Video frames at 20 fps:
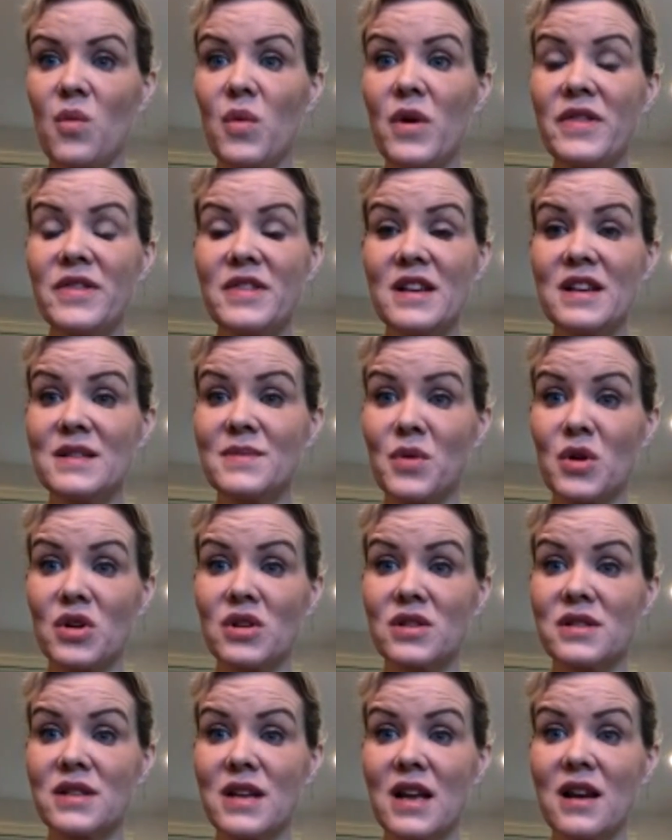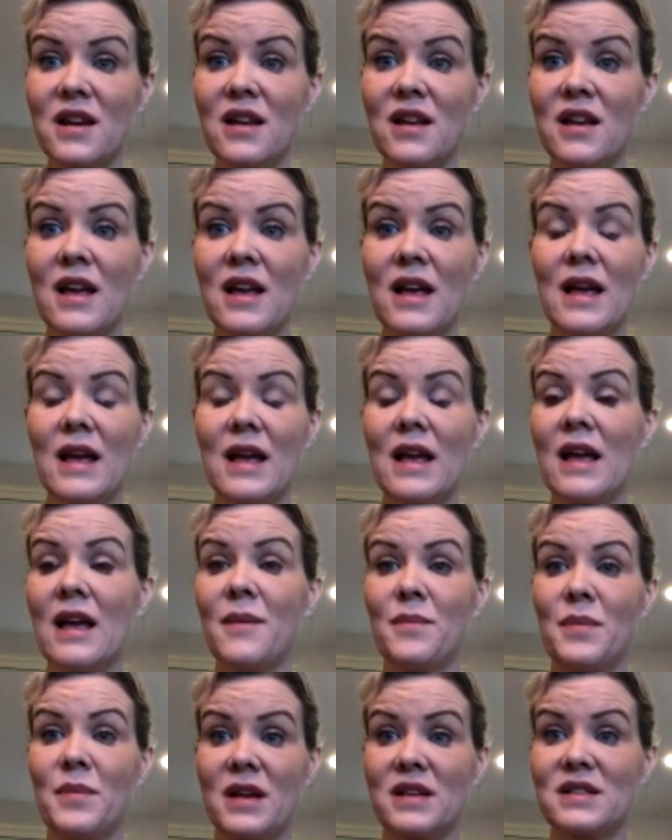with this person?
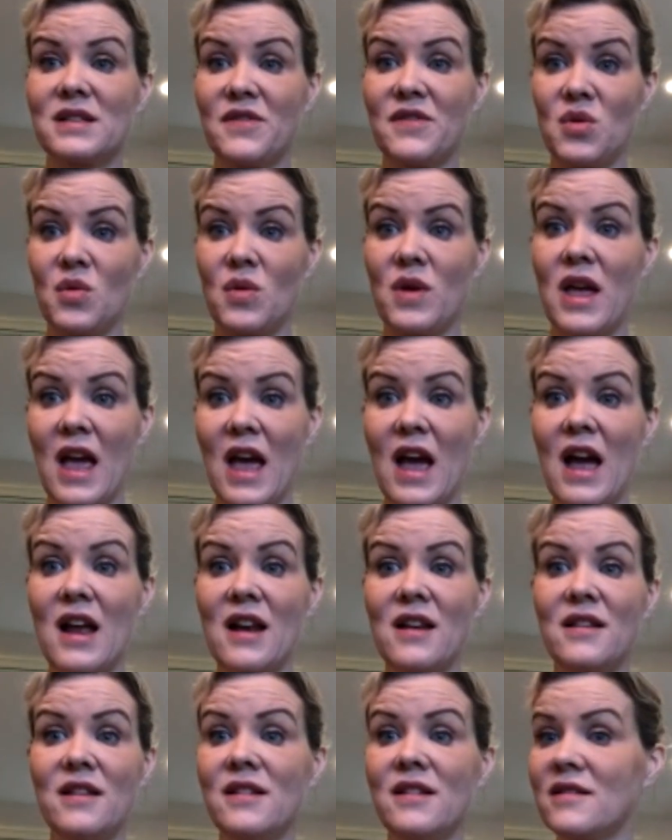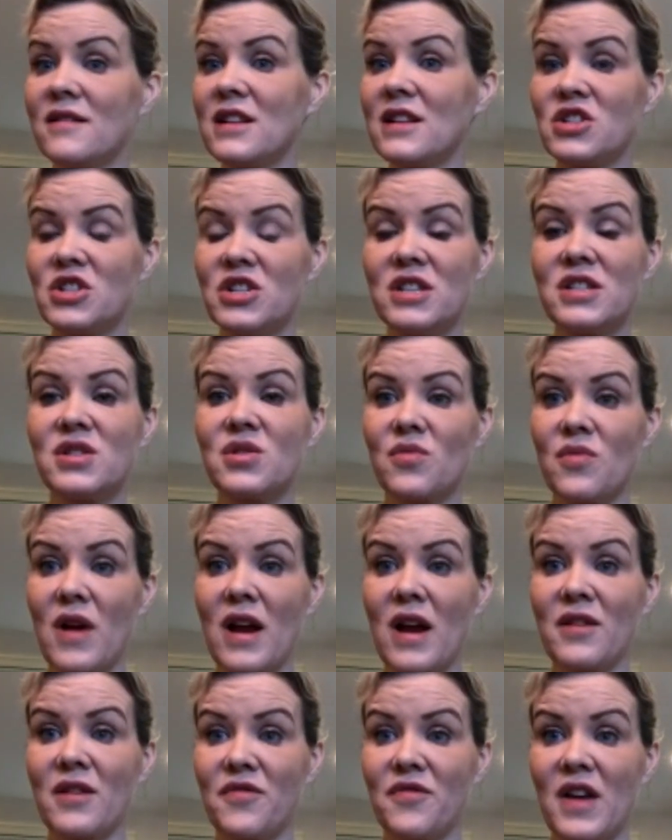Because if you can, then she's the
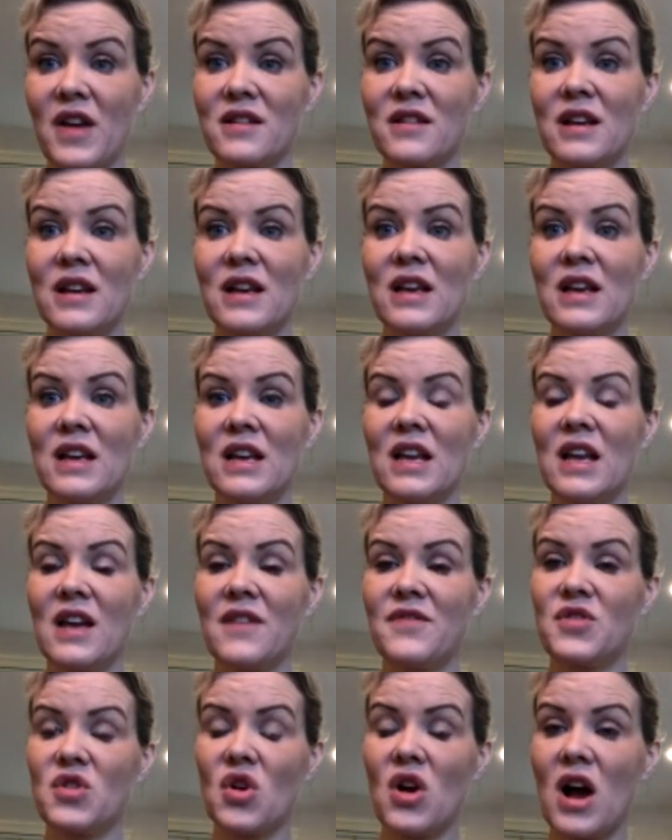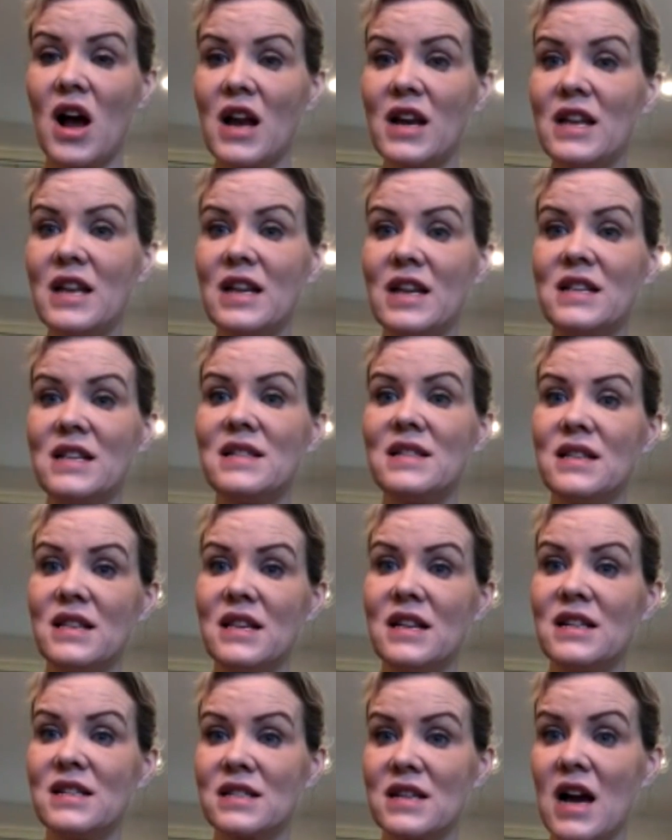right fit. If you're uneasy
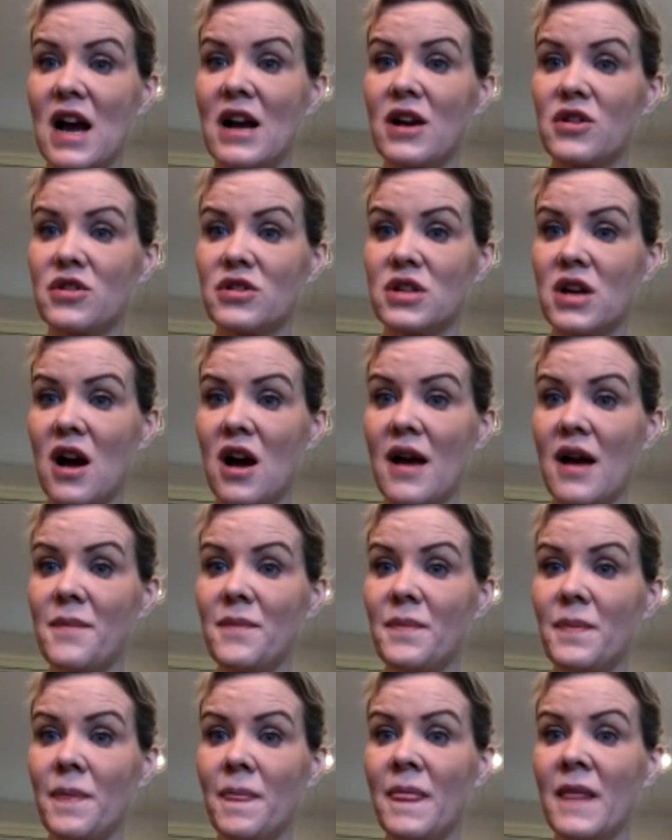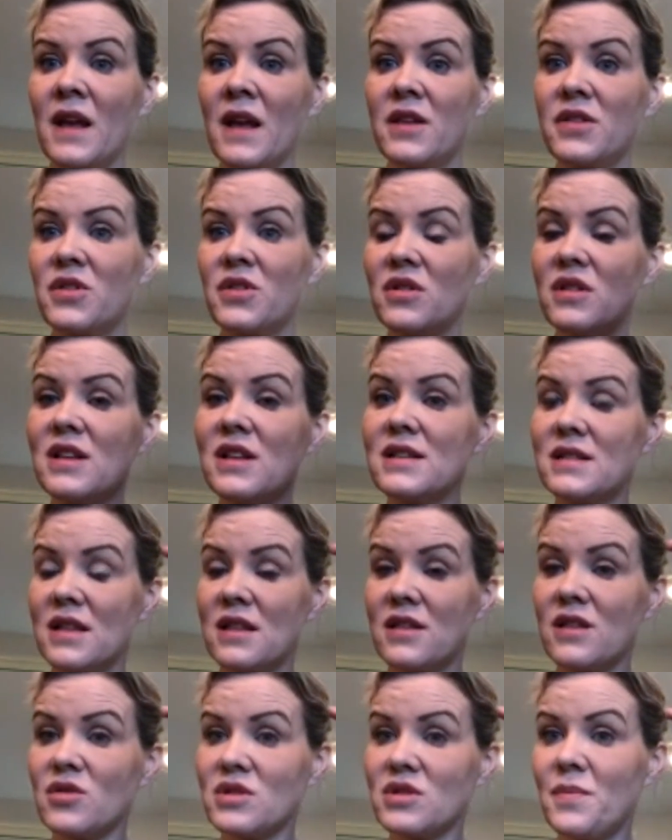the entire time,
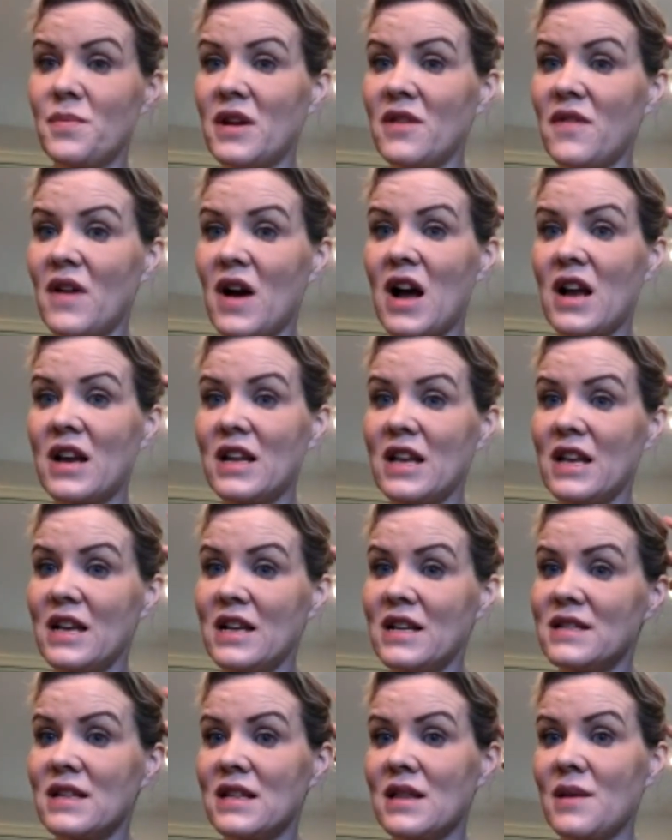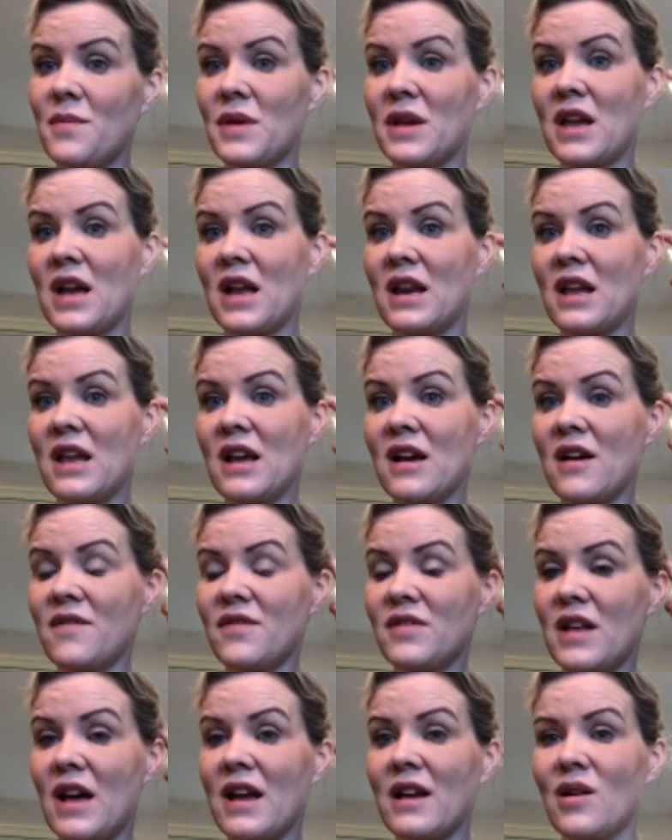listen, there's a bit of unease at the beginning
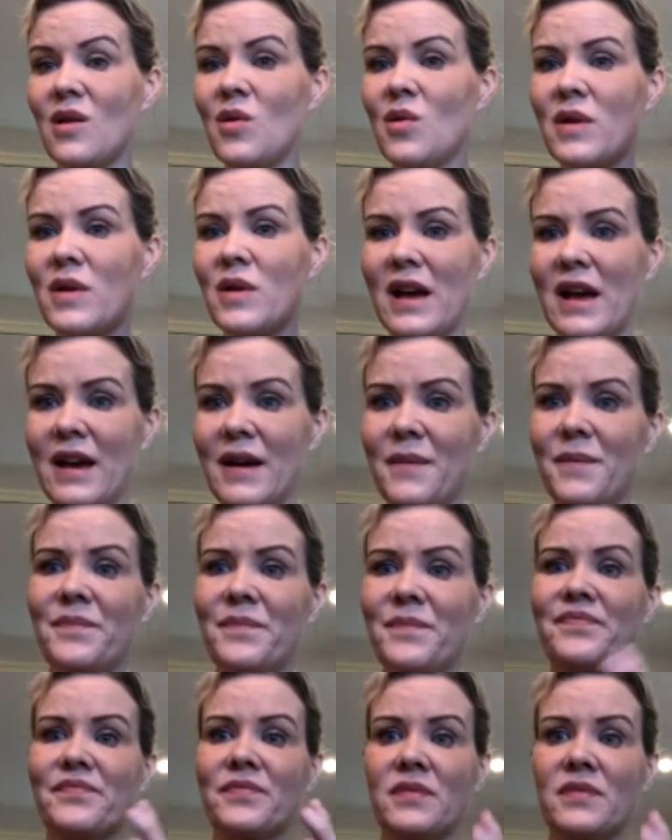of like, okay,